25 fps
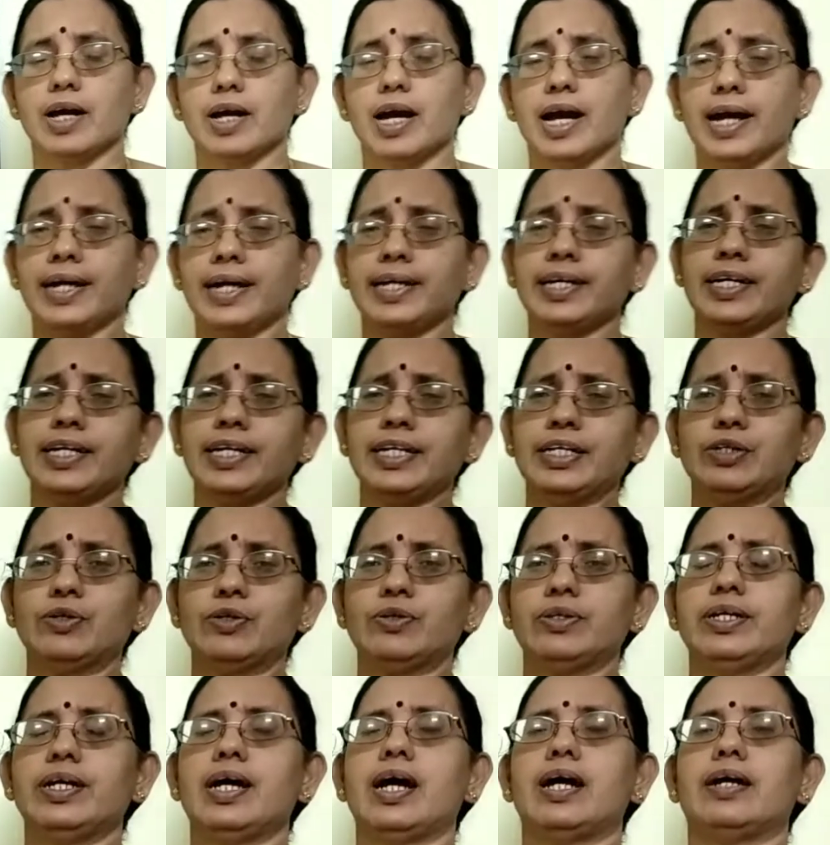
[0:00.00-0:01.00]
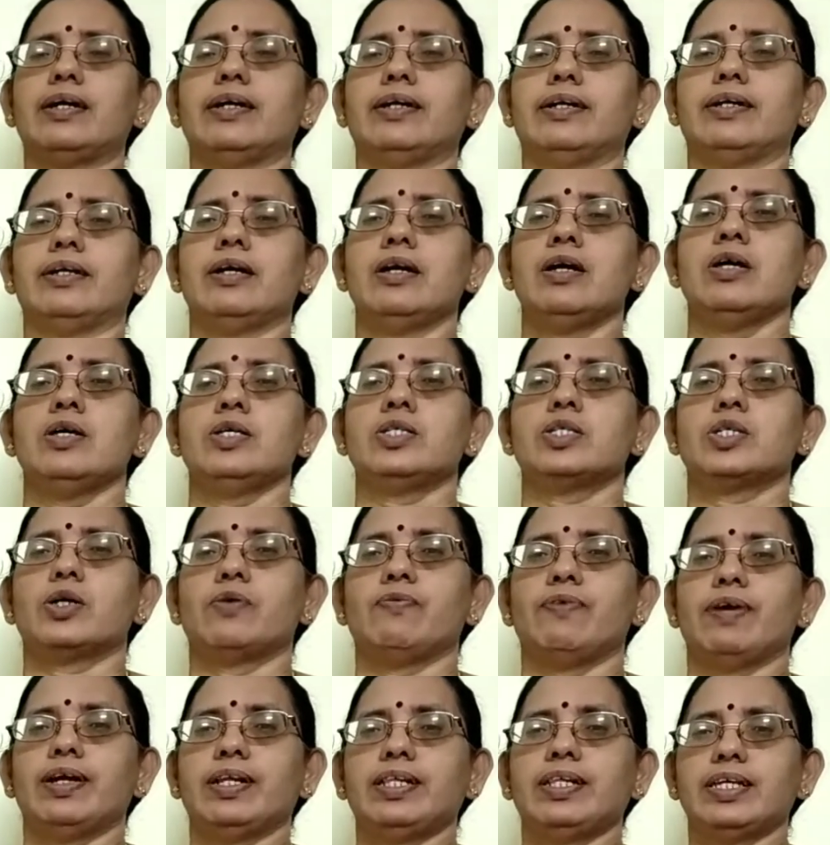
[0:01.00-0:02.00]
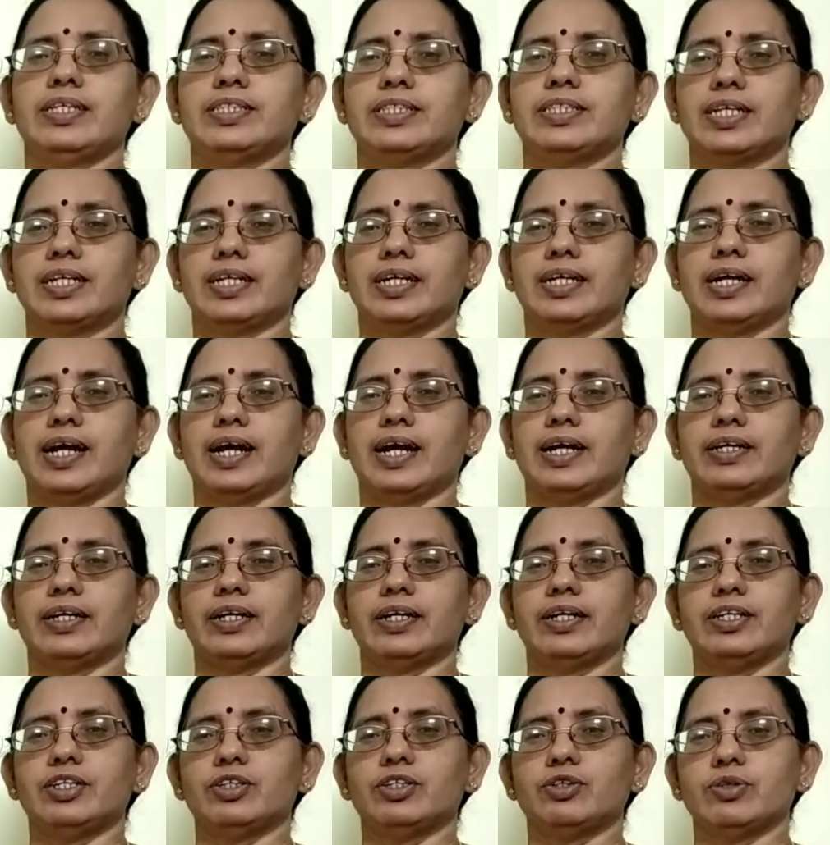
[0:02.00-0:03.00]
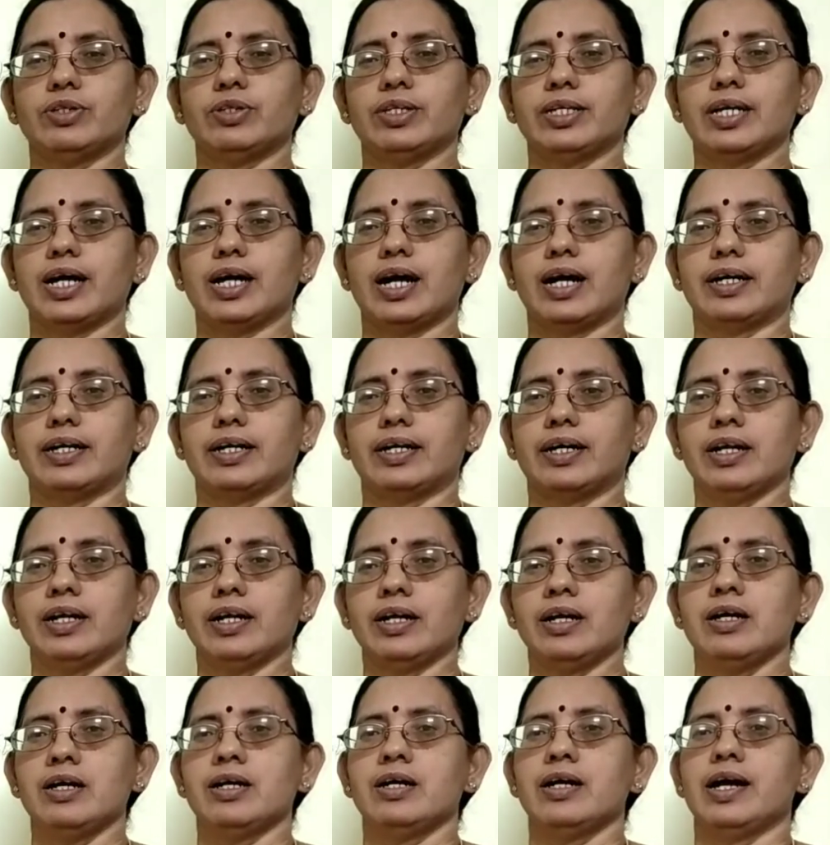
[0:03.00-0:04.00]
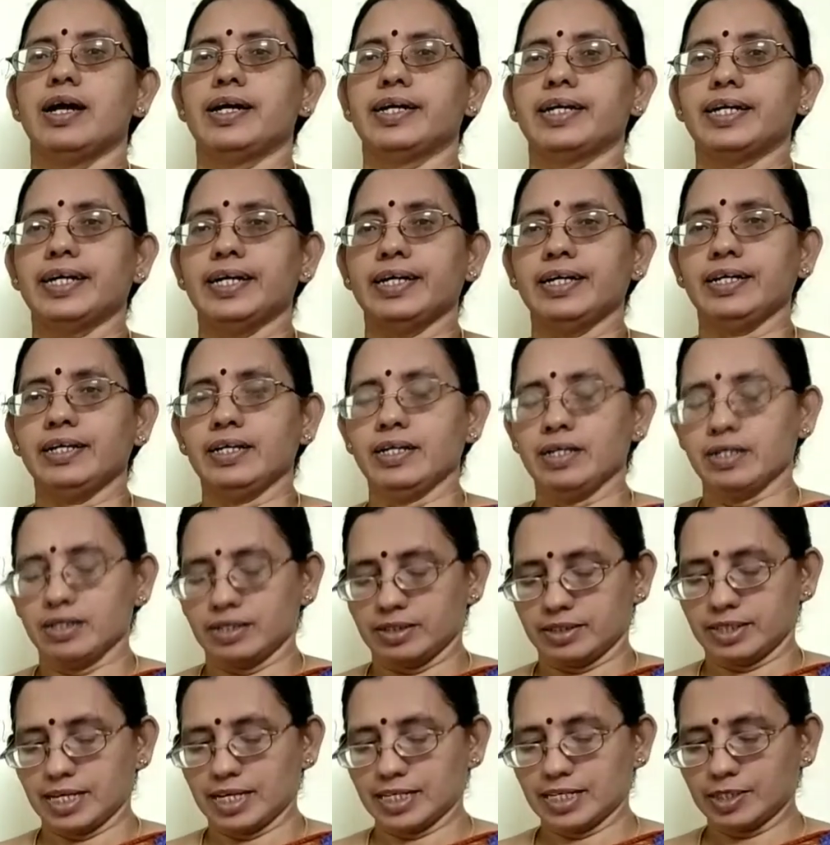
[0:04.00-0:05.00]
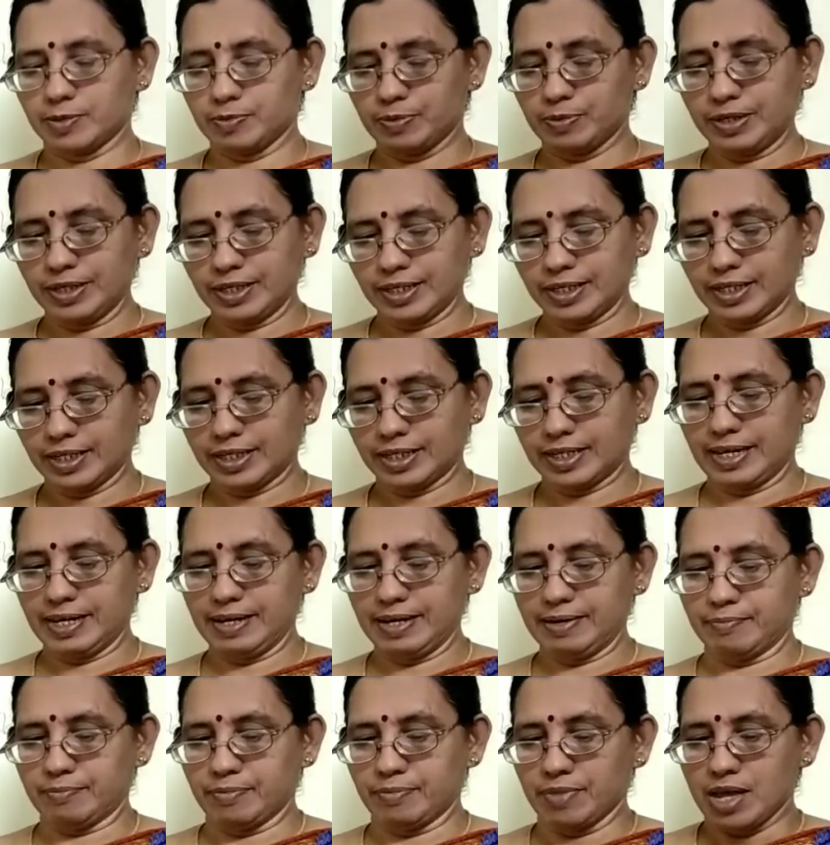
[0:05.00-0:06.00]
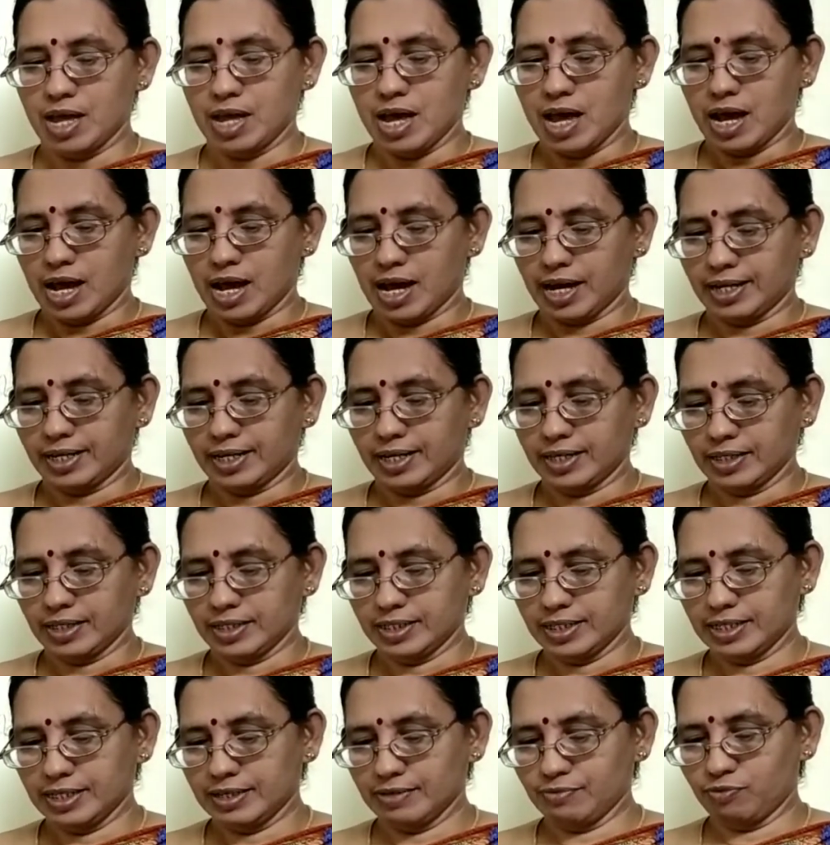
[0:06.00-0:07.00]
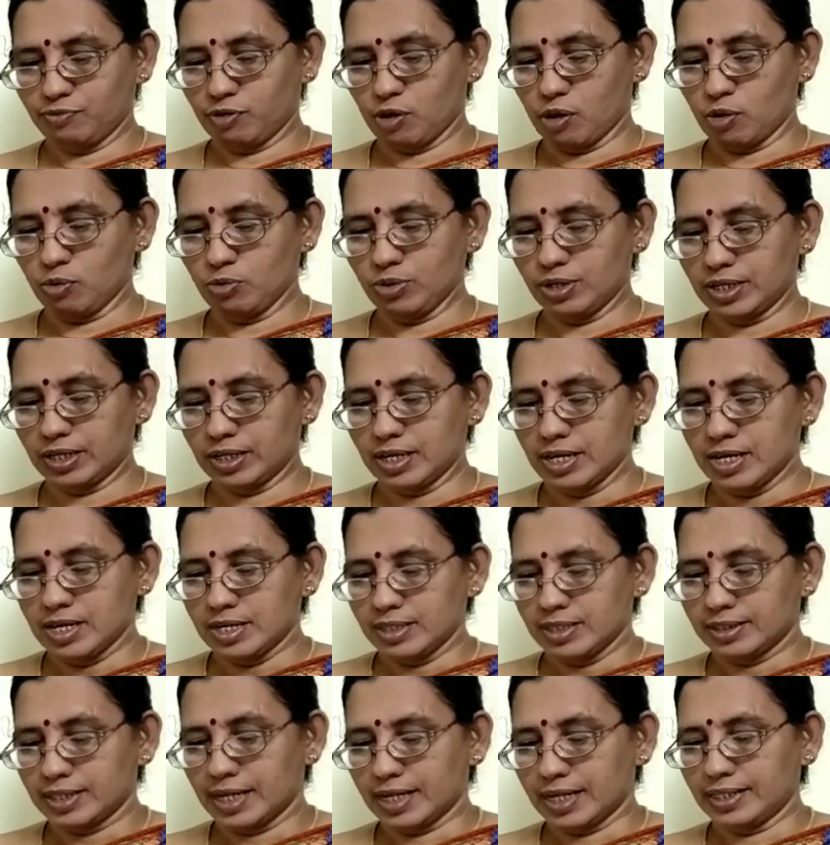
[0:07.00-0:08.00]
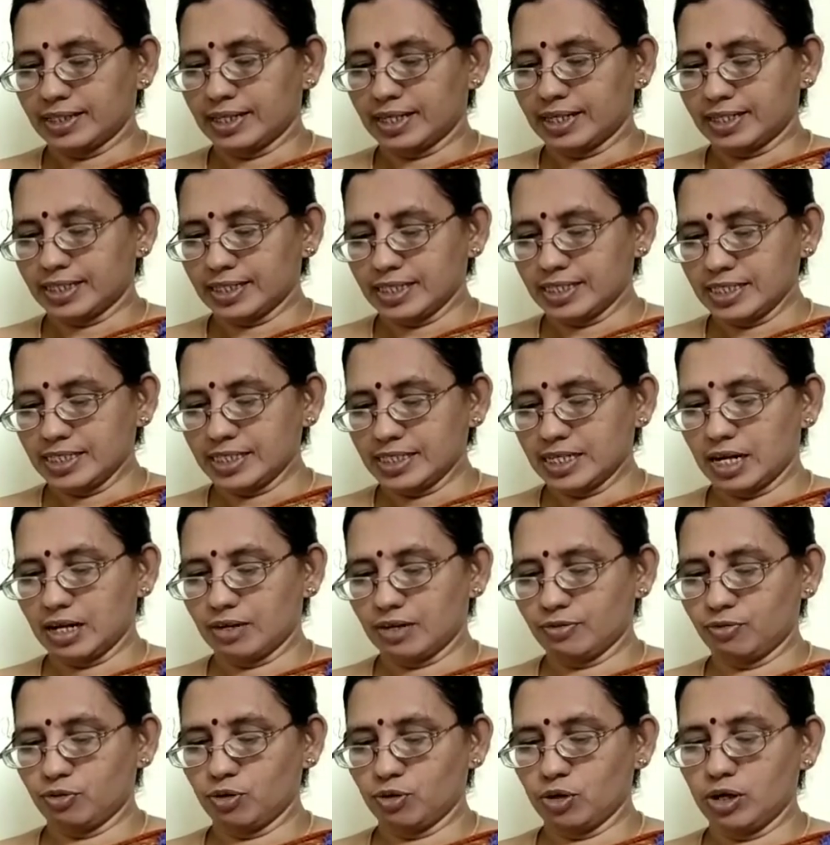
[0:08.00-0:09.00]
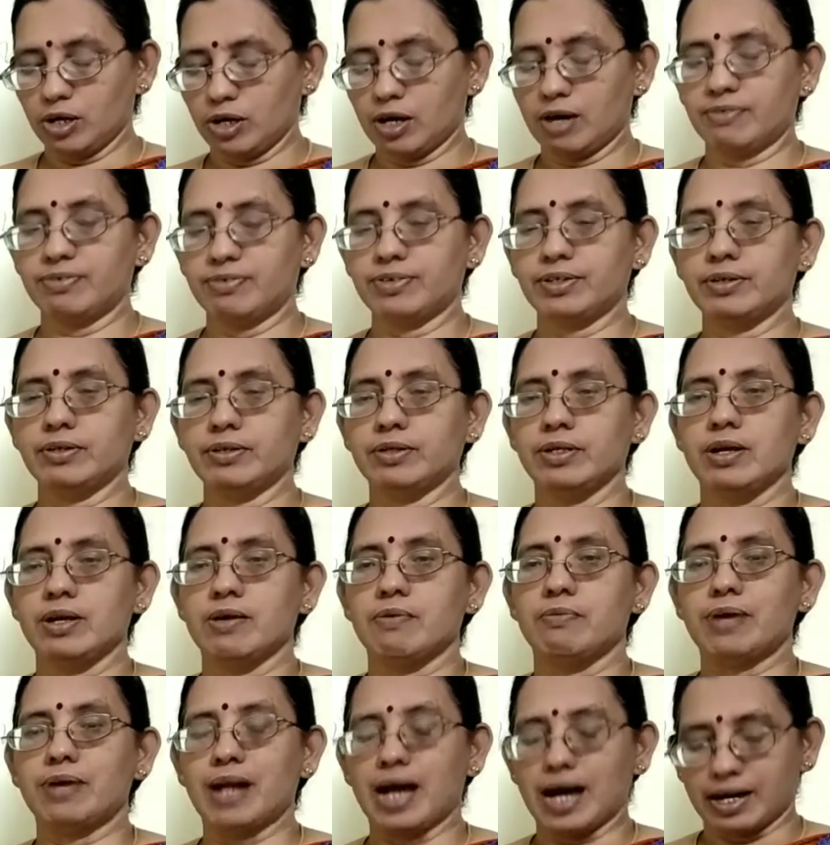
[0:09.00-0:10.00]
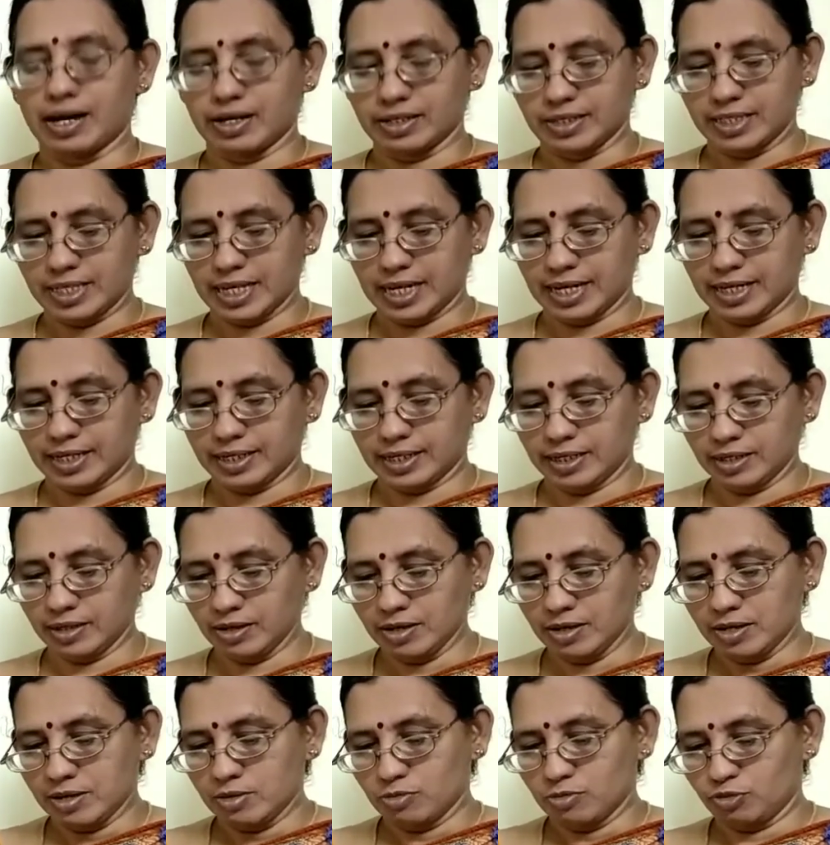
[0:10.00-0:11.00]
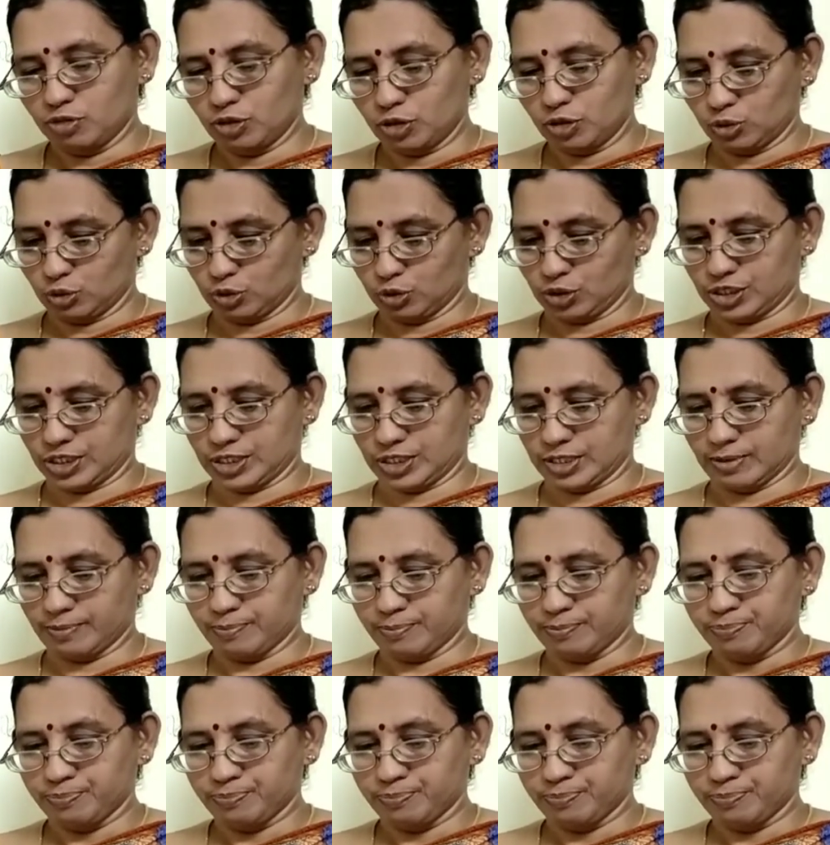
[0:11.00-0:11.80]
entered into the garden. So when the children entered into the garden, again the spring came and he found that the trees are full of flowers and fruits.